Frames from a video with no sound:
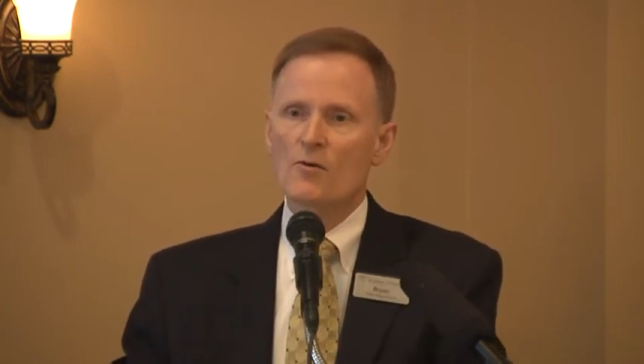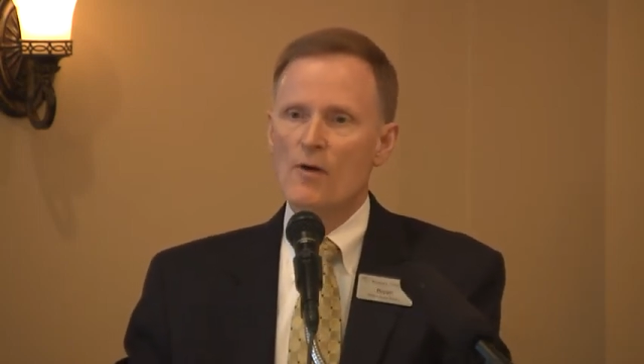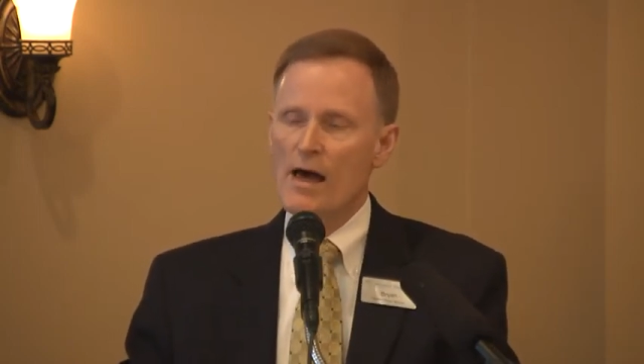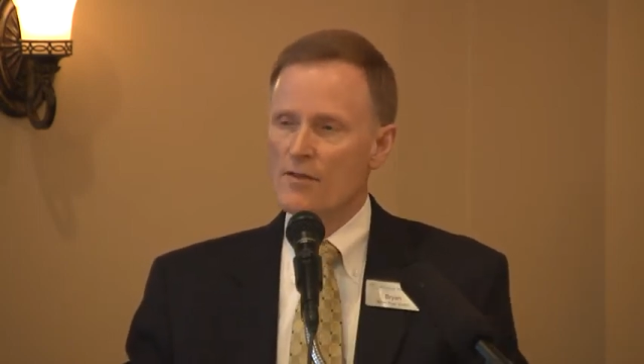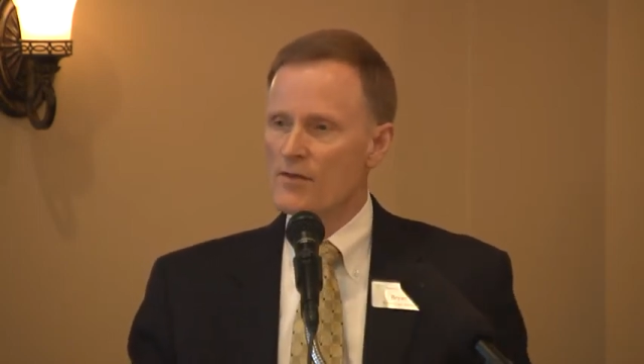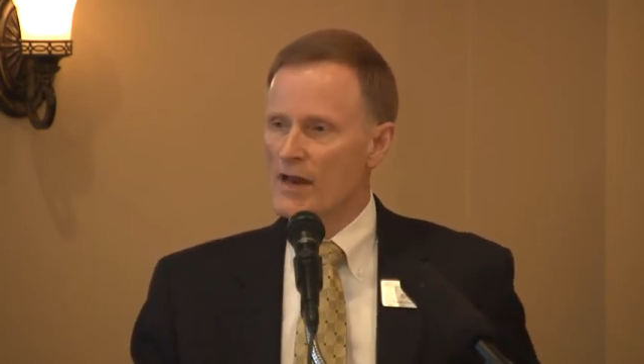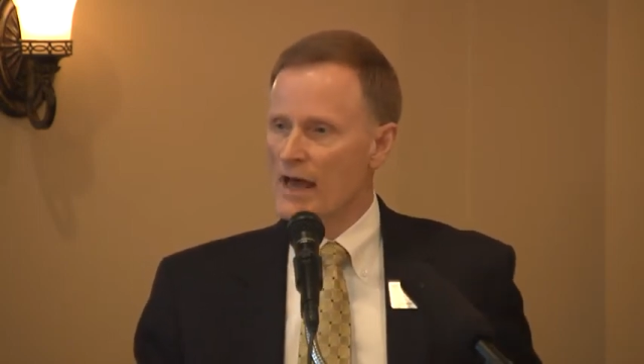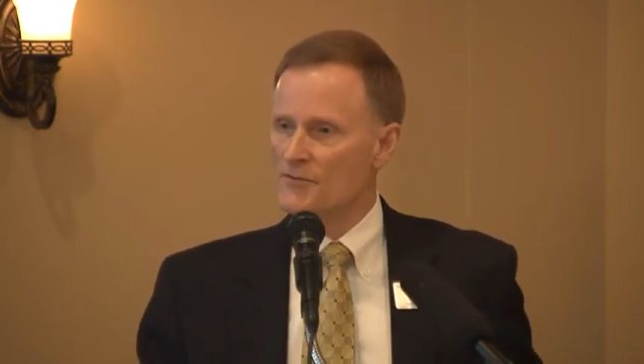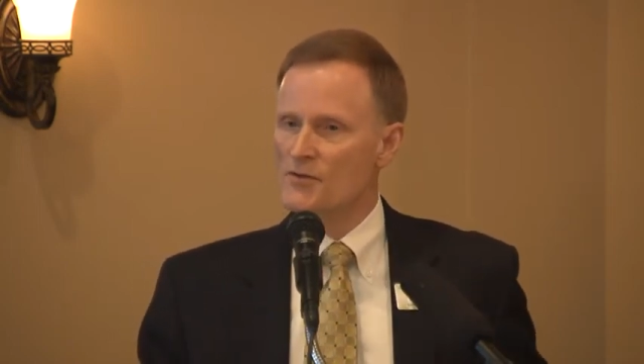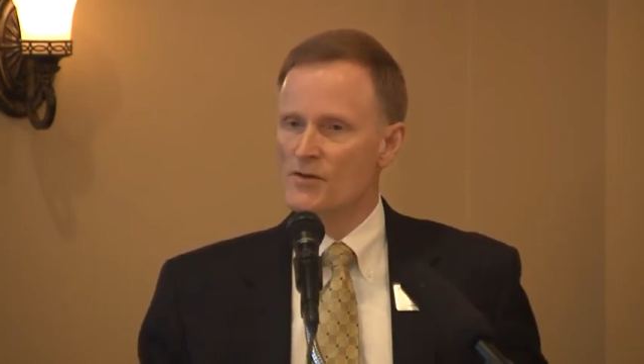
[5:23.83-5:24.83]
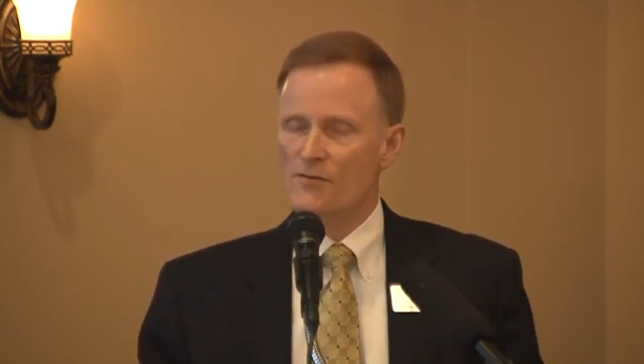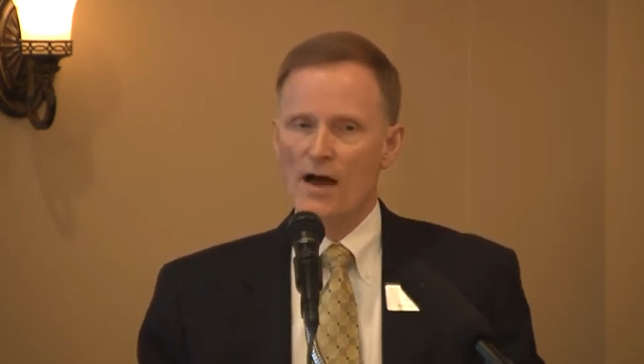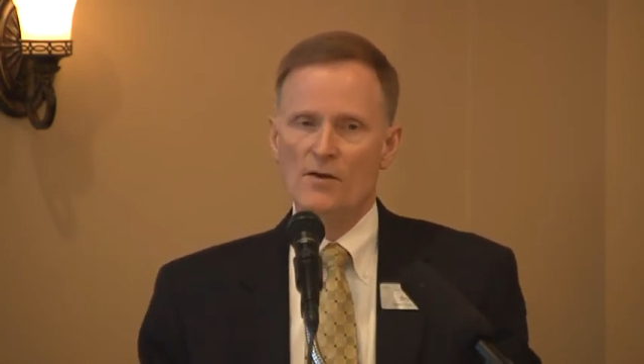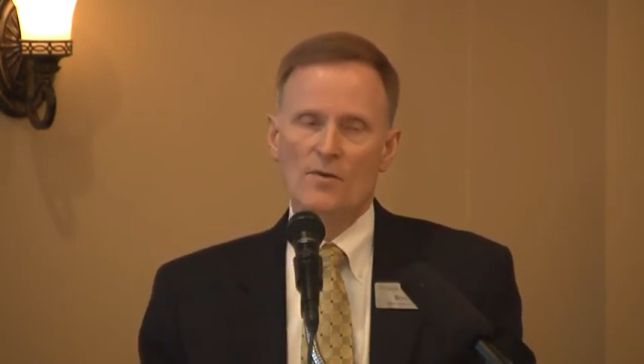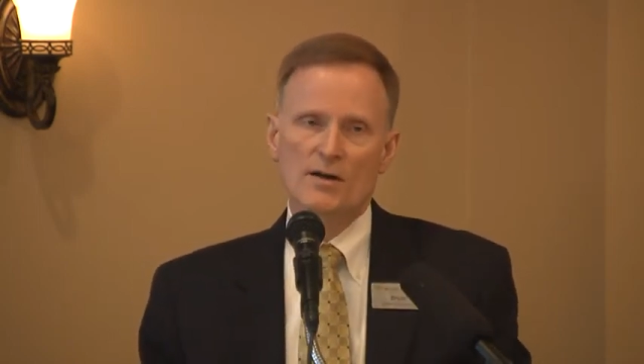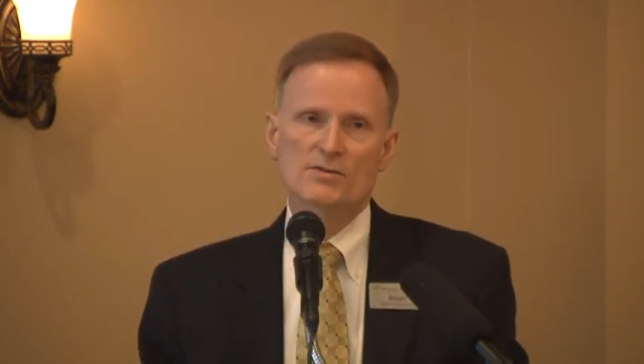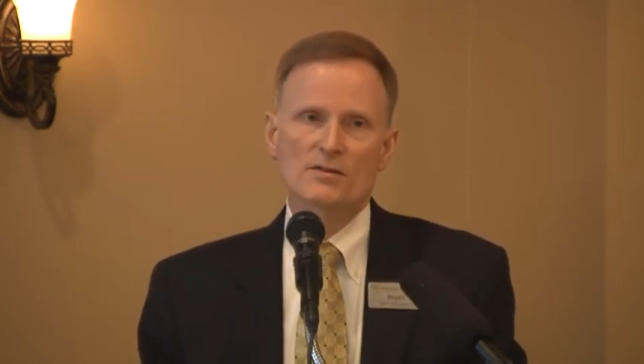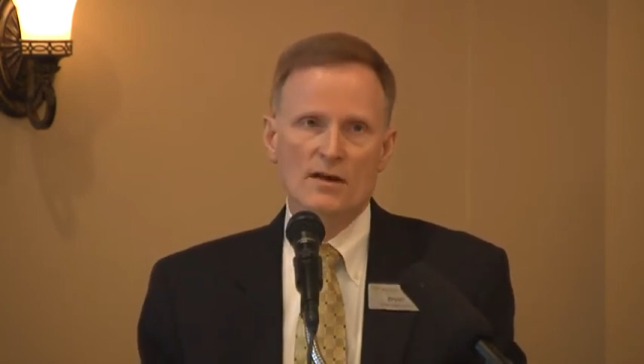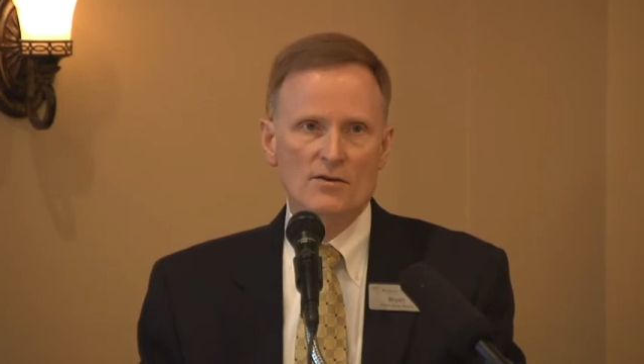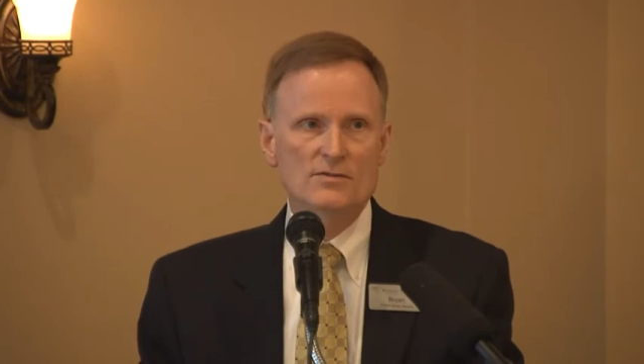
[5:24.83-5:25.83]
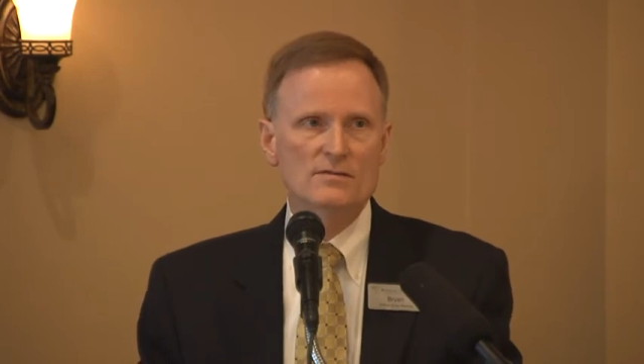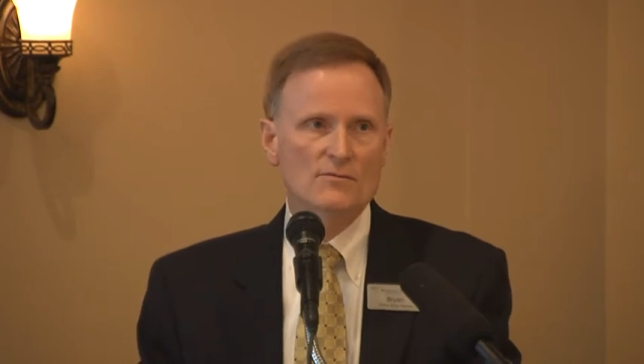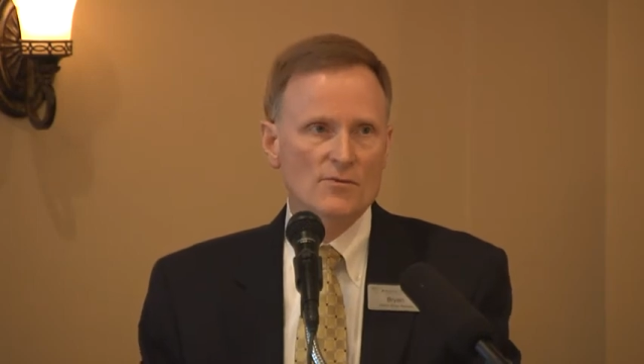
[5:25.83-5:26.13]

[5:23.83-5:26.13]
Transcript: rather than after the evaluation letter's